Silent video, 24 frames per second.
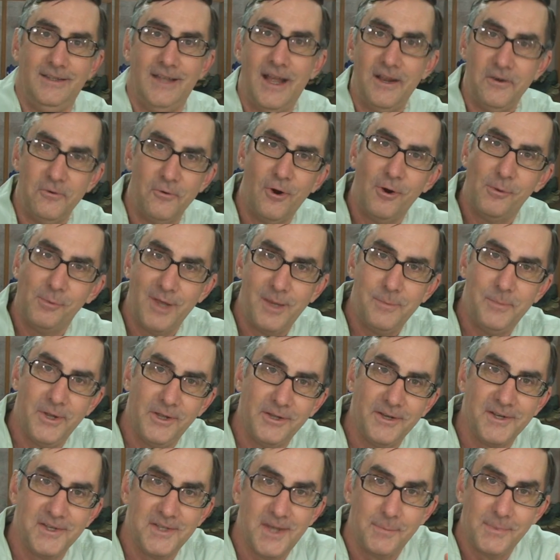now normally
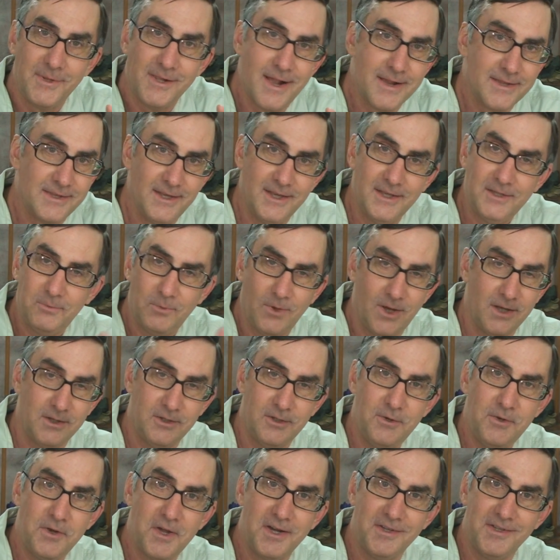building something like this uh,
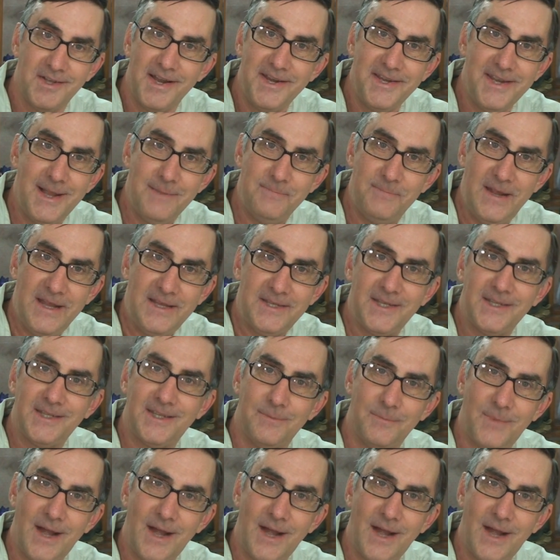298 pieces,